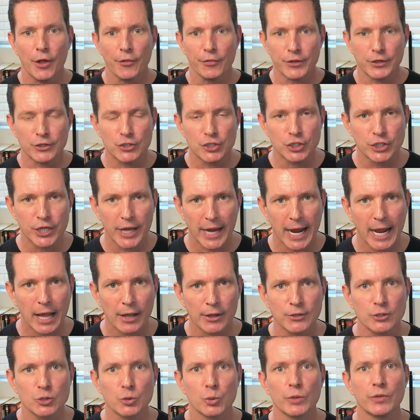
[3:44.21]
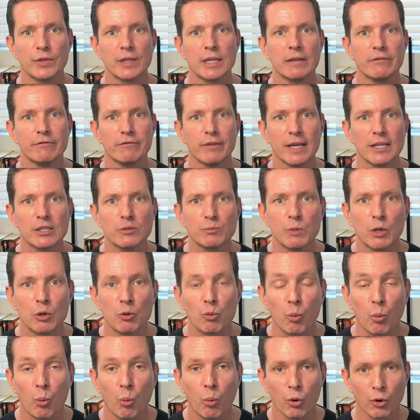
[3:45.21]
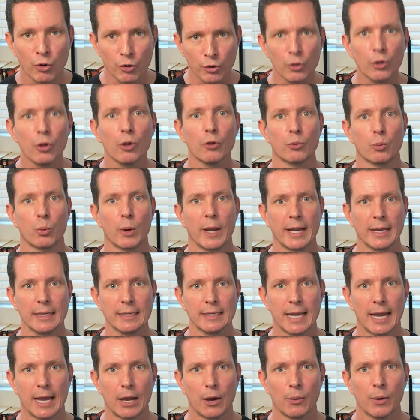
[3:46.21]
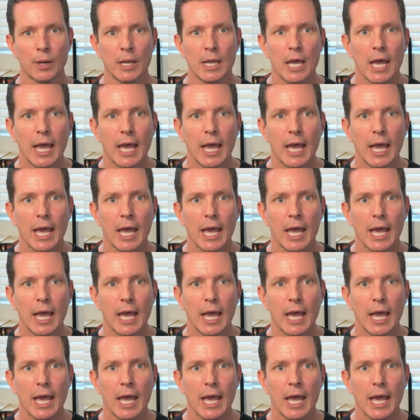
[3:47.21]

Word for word: the challenge with the investment world right now.